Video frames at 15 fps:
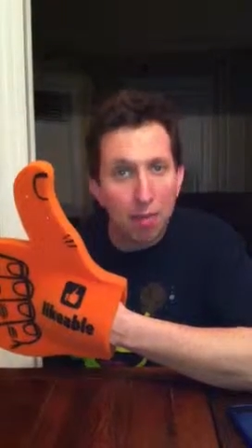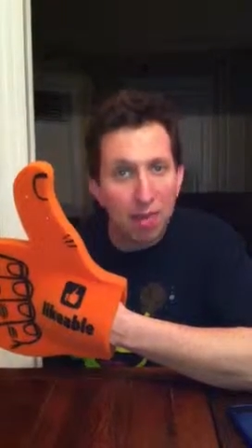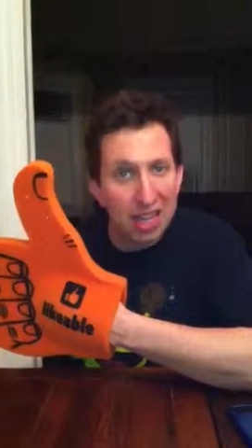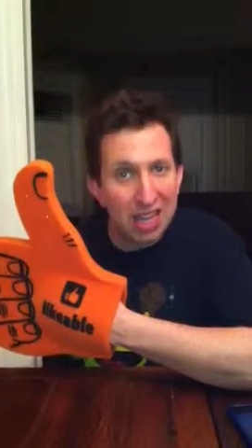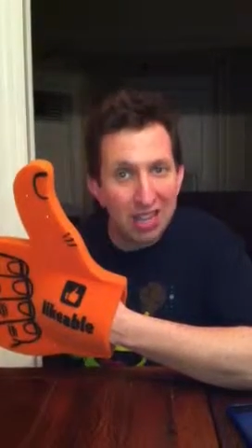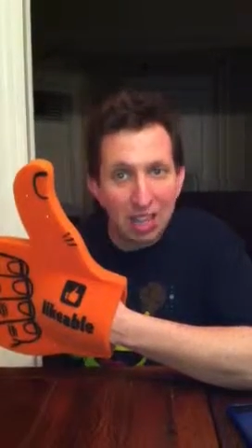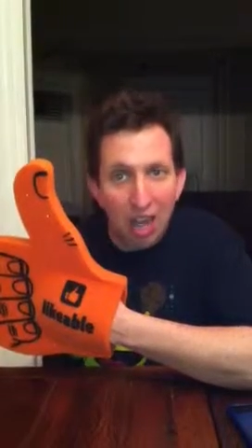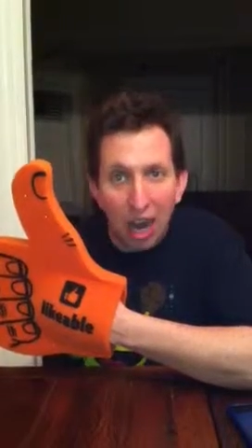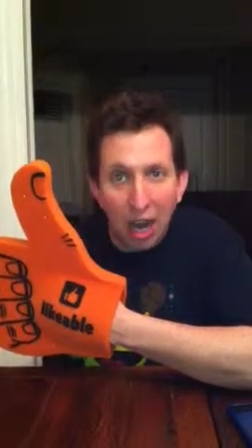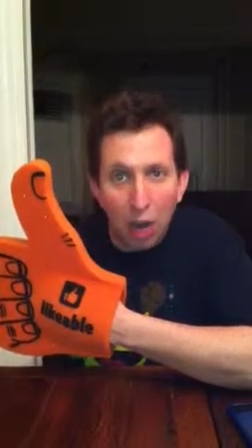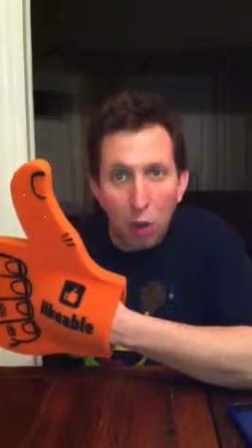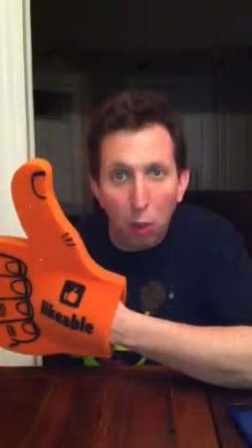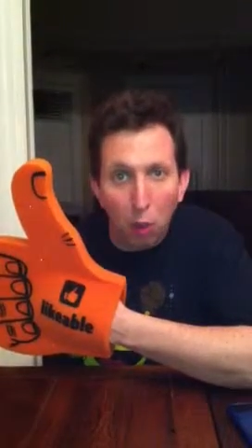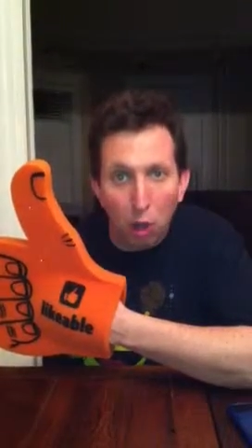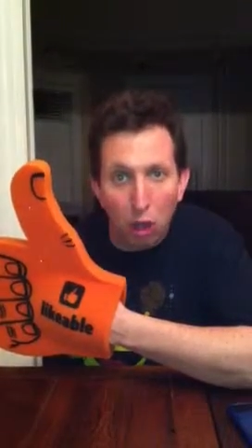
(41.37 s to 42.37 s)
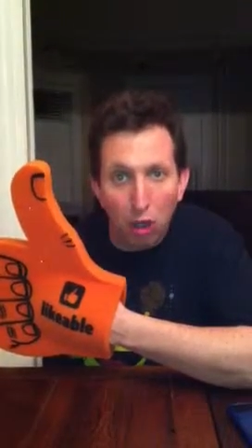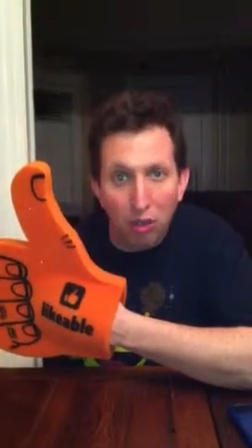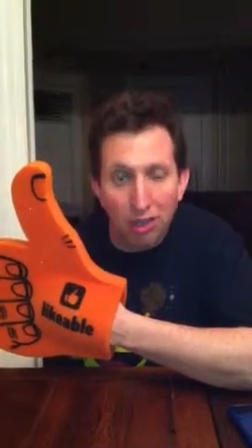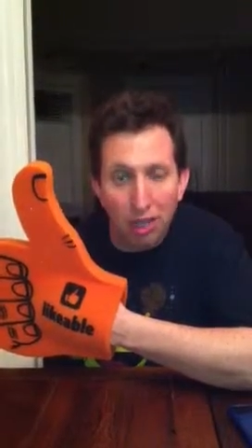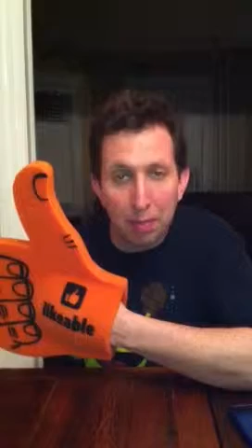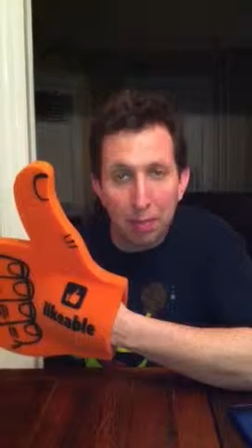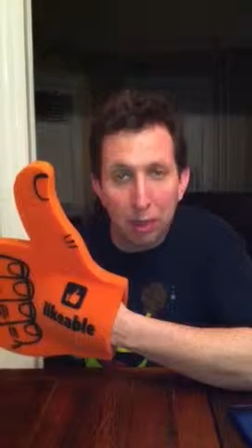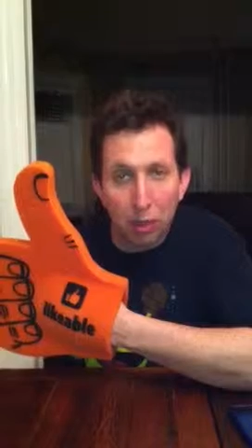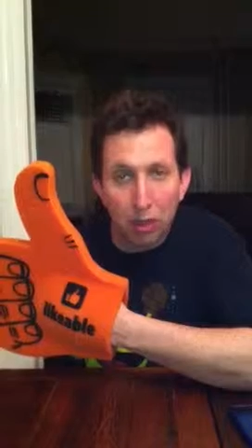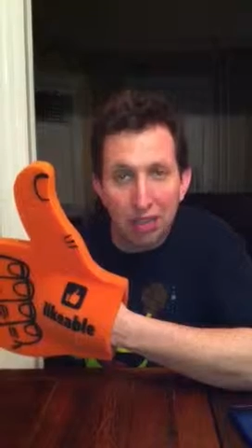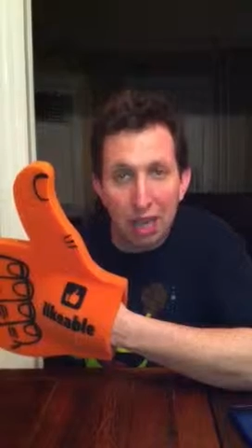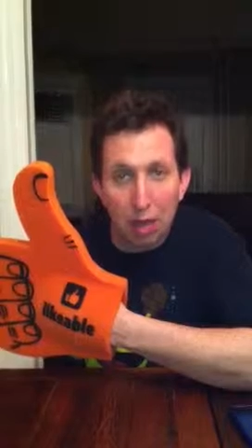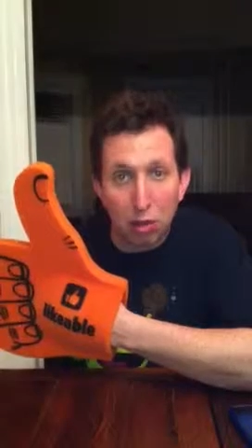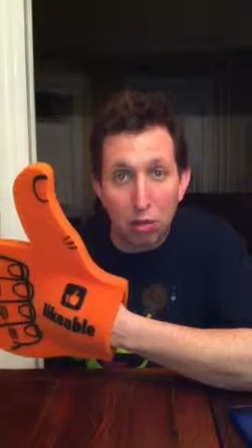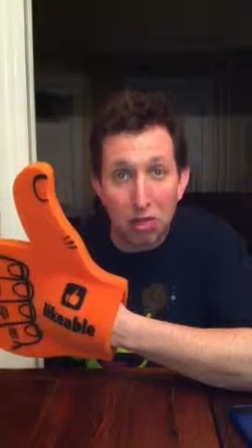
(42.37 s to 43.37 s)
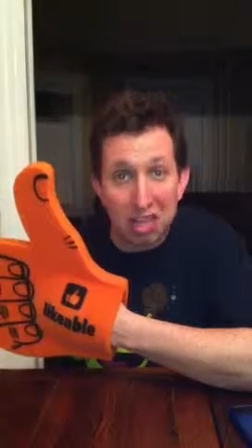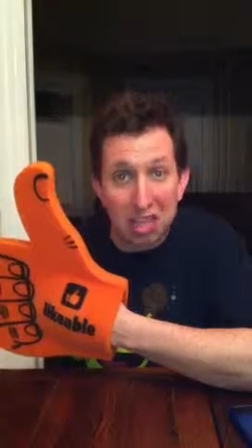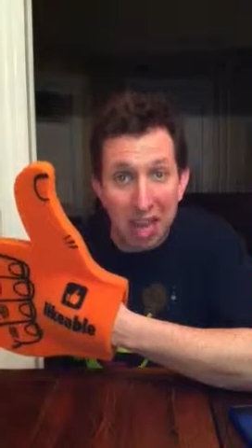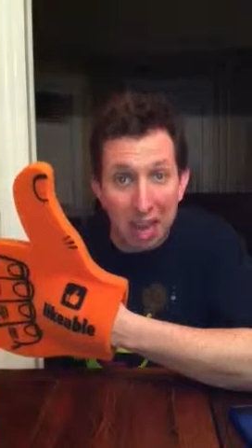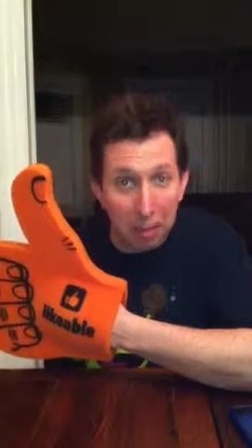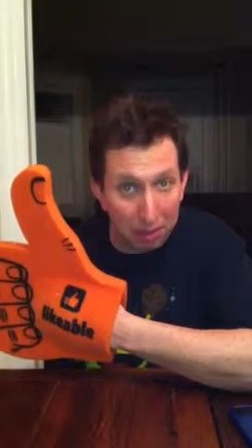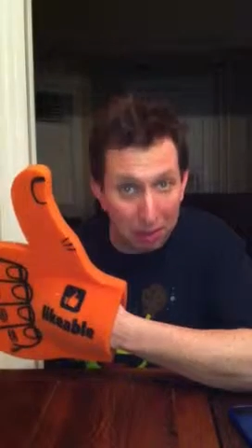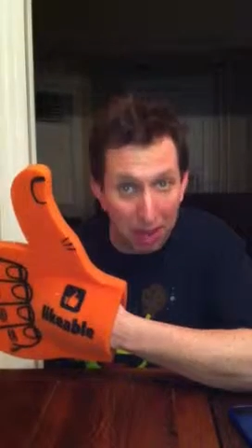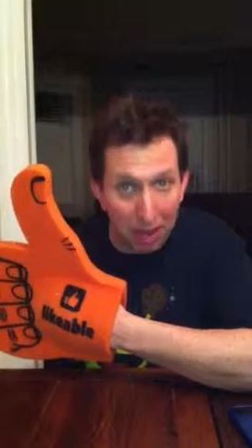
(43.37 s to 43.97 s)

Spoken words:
the entire world can be looked at through the game